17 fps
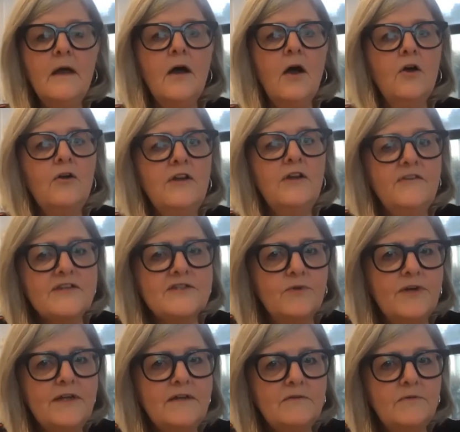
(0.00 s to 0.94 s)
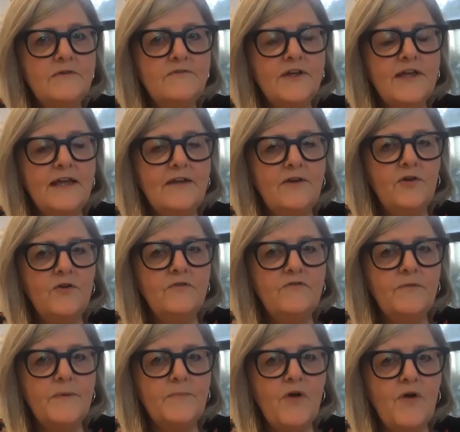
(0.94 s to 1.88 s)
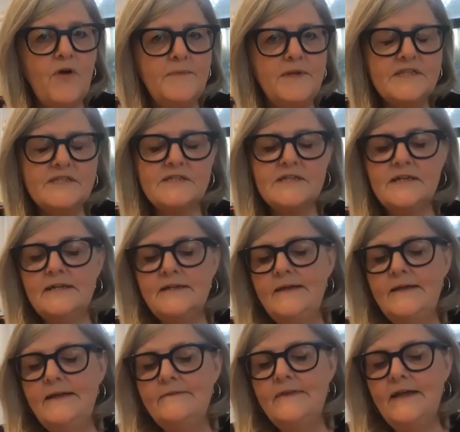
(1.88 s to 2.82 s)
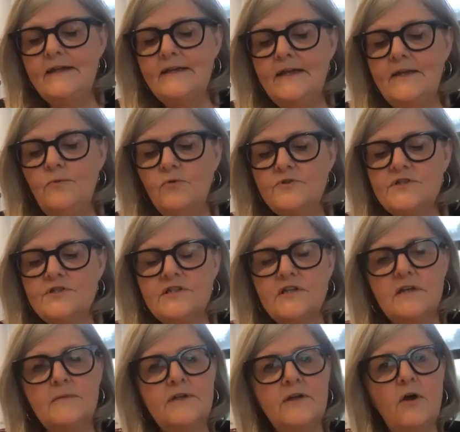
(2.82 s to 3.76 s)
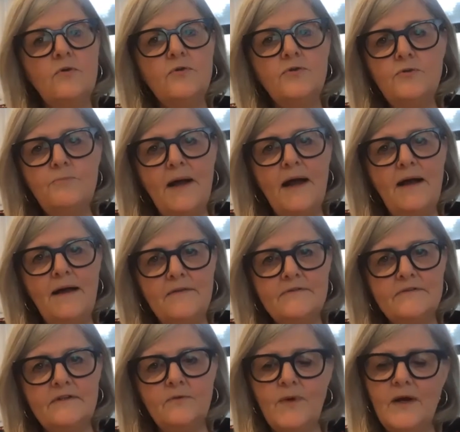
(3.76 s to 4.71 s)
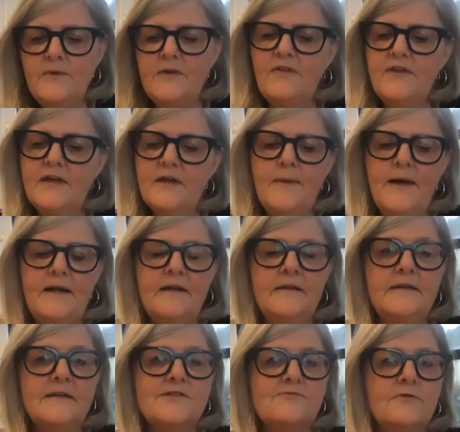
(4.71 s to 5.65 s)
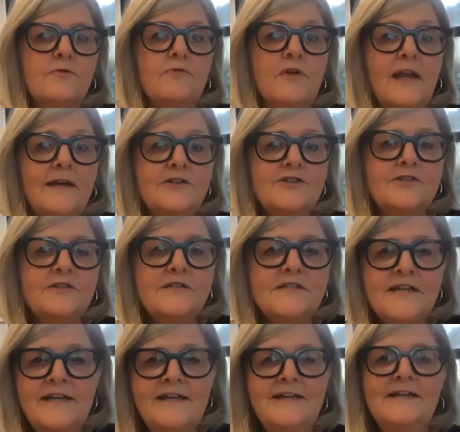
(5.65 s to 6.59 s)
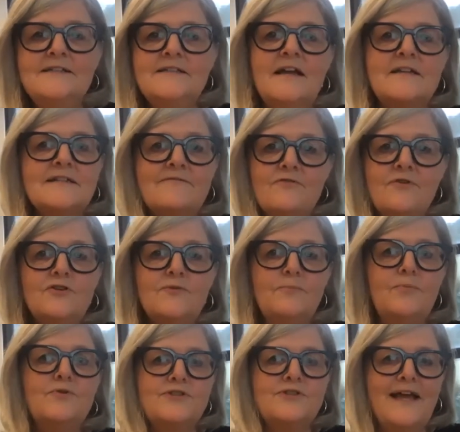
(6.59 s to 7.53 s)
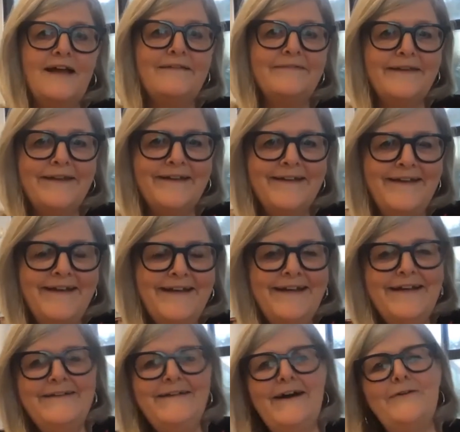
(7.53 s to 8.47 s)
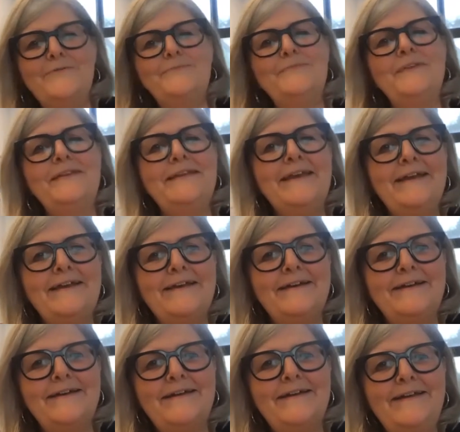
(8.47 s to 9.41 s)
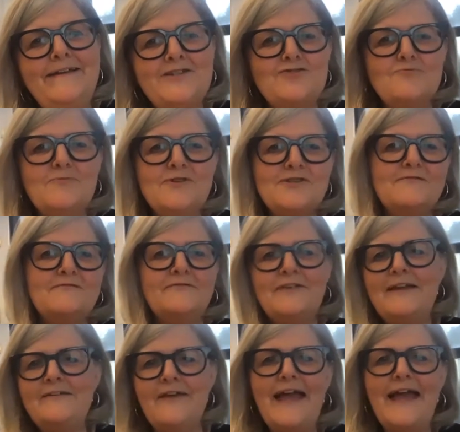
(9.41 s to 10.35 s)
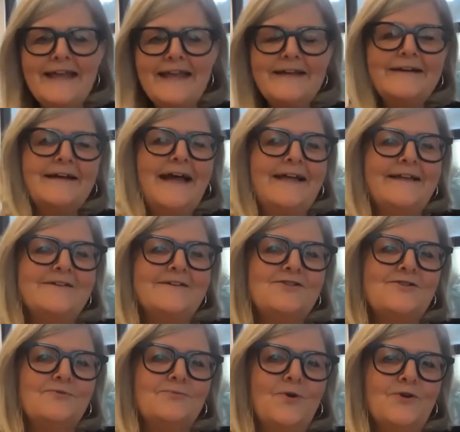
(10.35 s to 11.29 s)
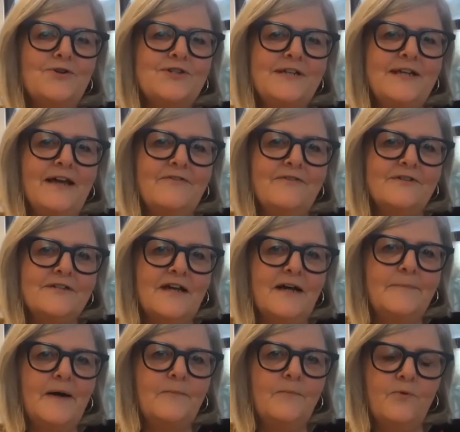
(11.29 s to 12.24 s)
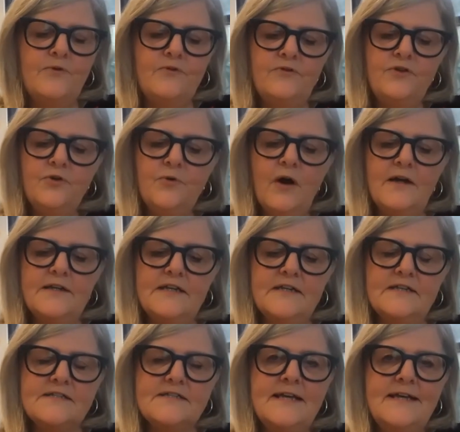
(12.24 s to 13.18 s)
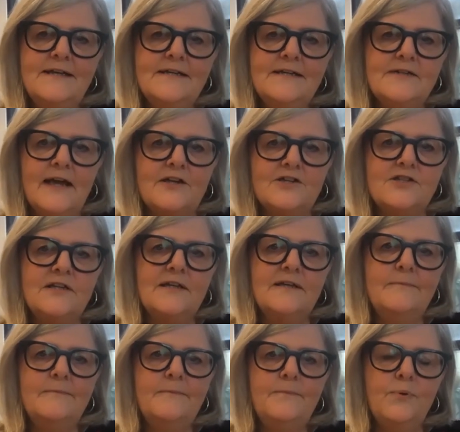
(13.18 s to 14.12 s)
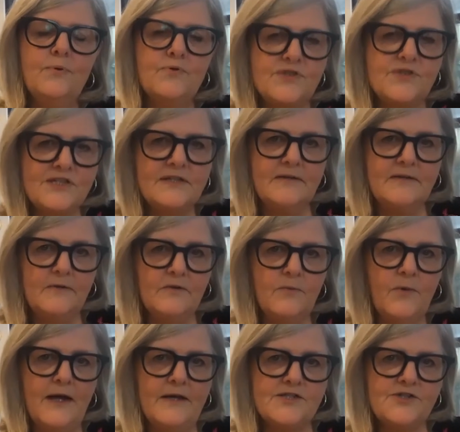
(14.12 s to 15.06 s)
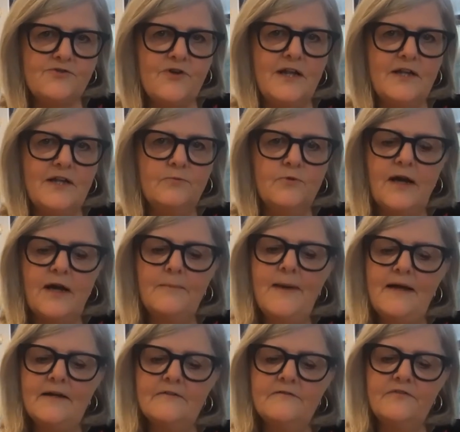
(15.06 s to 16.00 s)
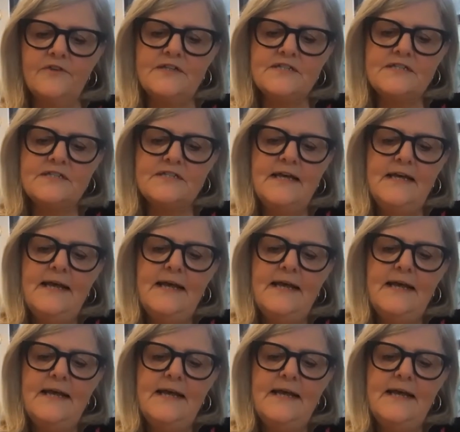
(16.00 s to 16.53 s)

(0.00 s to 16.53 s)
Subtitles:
Only this week, we've again heard from the Prime Minister that he wants to commit a whole new path to the way we think about industrial relations. He's asked everyone to put down their instruments of anger and to work together to come up with new ideas to actually boost the way Australia will come out of this.